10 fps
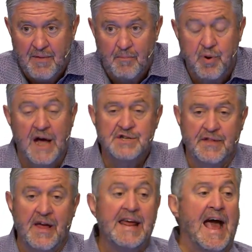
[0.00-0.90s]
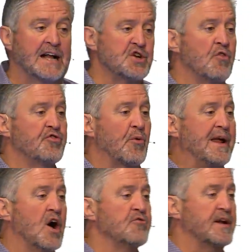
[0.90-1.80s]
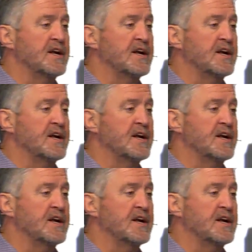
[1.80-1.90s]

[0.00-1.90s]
Plus, and then he adds on 300